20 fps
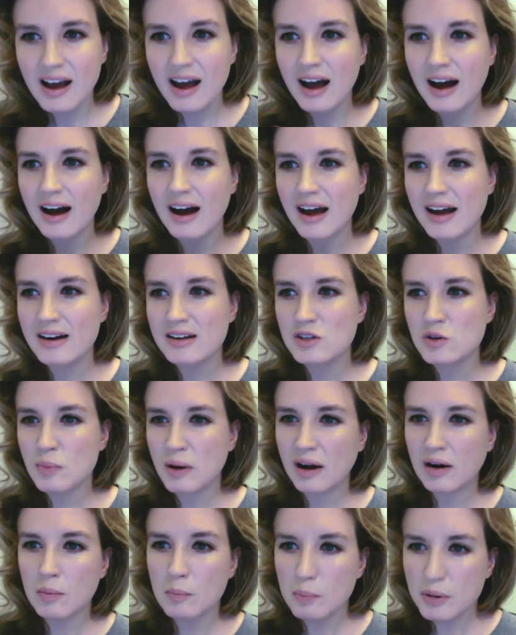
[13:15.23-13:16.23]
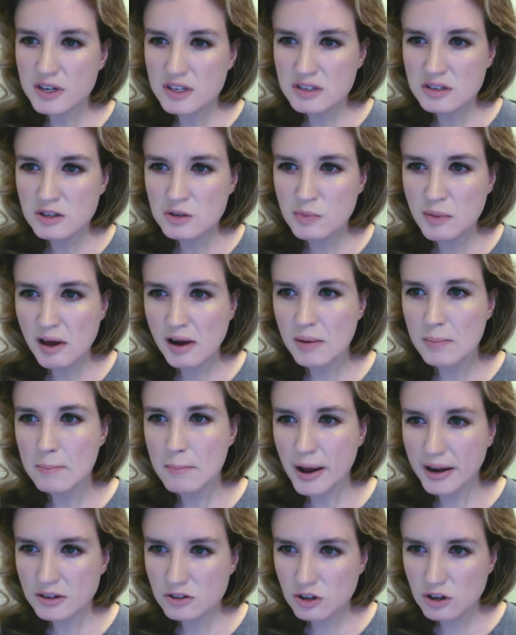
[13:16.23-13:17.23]
And it's about a businessman in
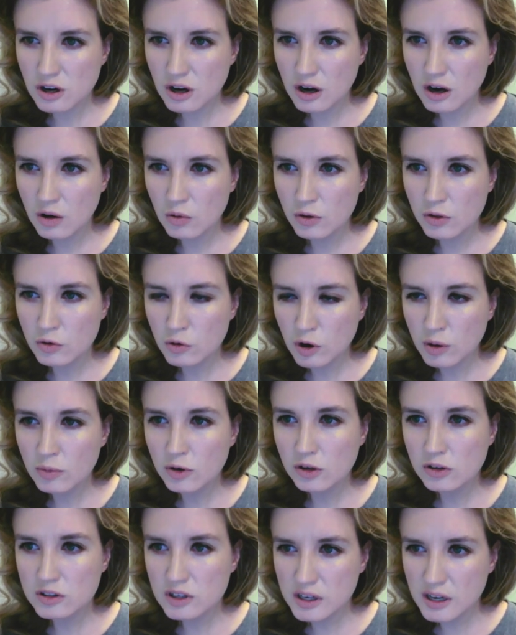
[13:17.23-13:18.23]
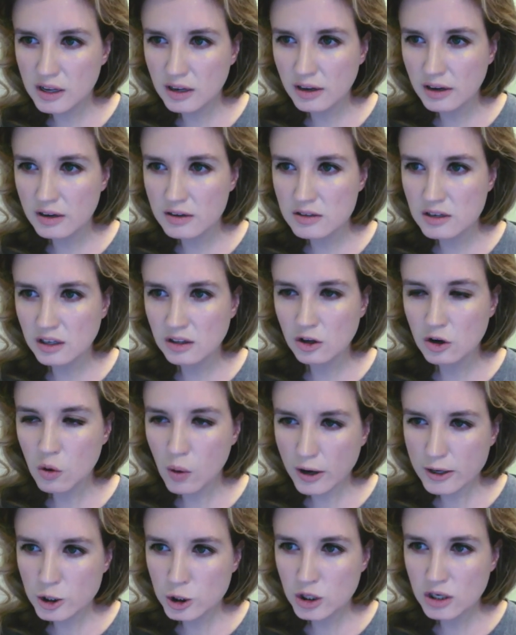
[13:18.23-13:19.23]
Mexico with criminal dealings. And the
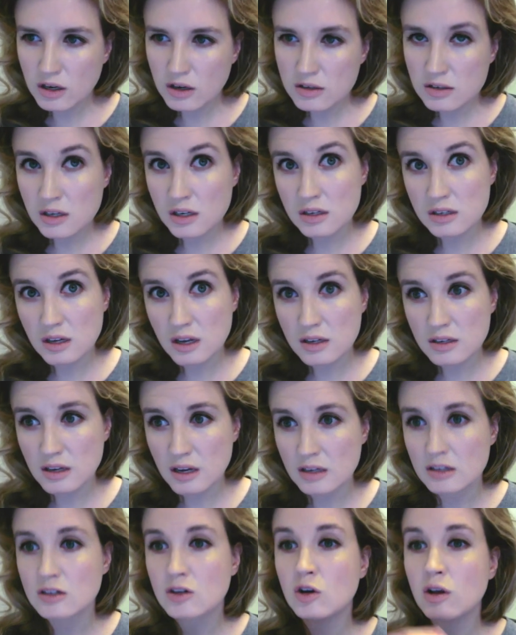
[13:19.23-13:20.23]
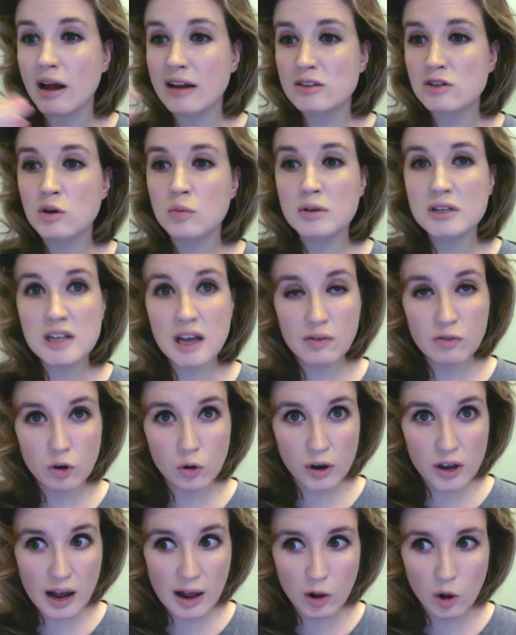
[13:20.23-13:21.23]
question is, and that's going to be David
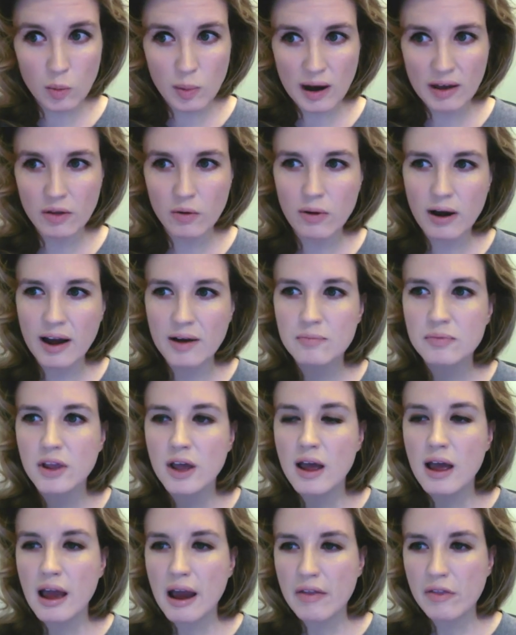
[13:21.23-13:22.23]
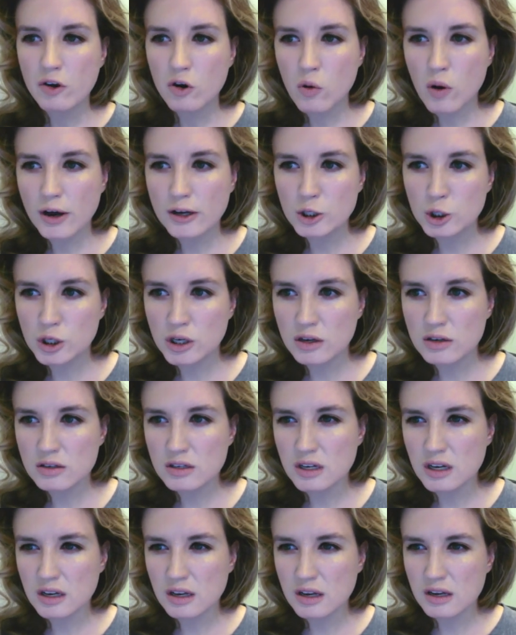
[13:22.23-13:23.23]
Oyelowo, by the way. And the question is
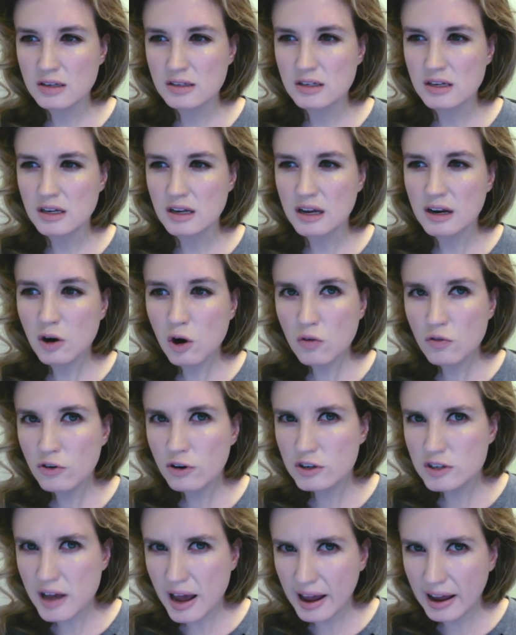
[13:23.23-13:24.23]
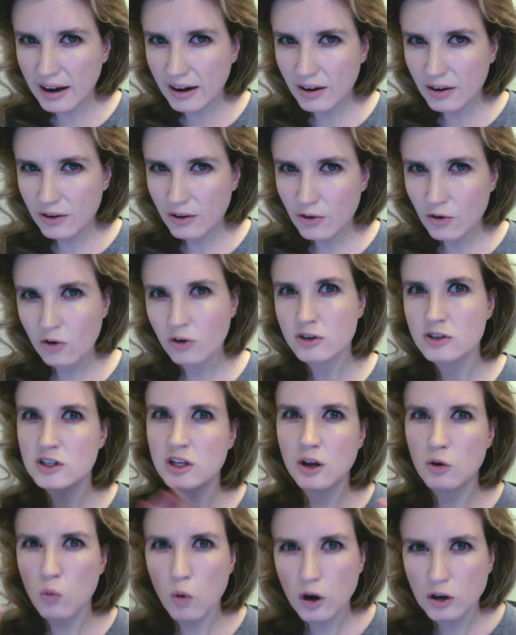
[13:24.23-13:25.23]
he in over his head, or is he
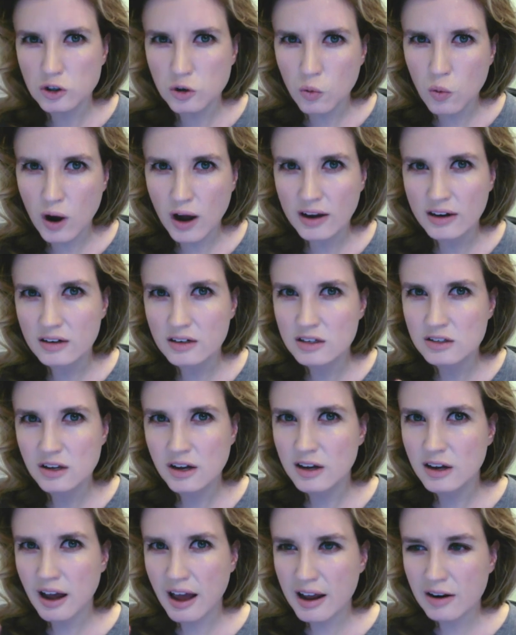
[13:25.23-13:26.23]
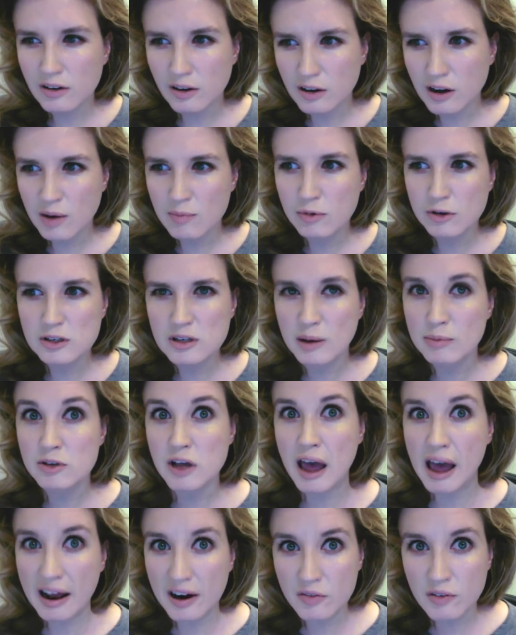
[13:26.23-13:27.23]
like Walter White? And he's like a couple steps
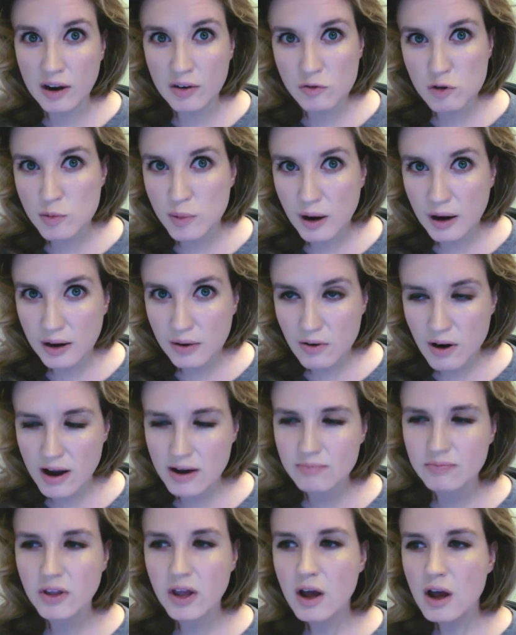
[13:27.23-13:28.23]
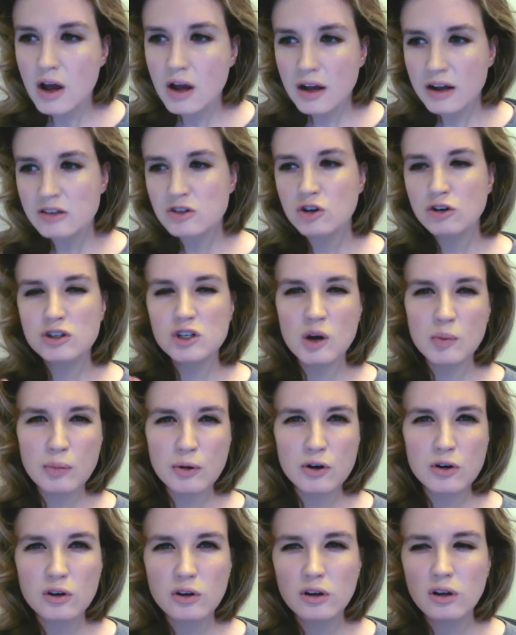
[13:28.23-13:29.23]
ahead of everybody, right? It's your
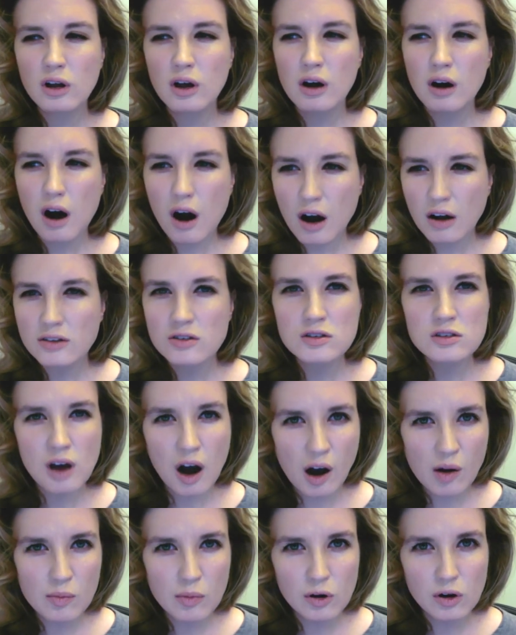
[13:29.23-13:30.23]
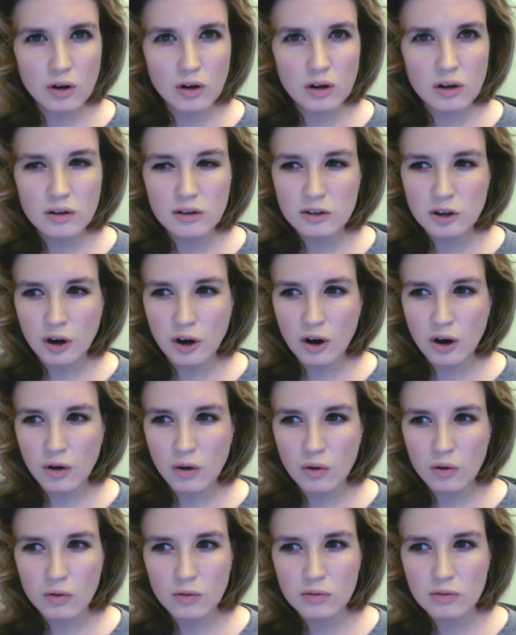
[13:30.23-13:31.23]
typical ensemble, you
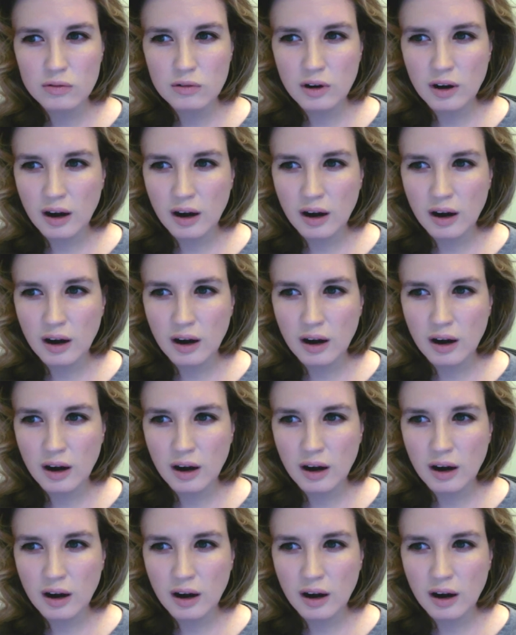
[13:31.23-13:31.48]
know,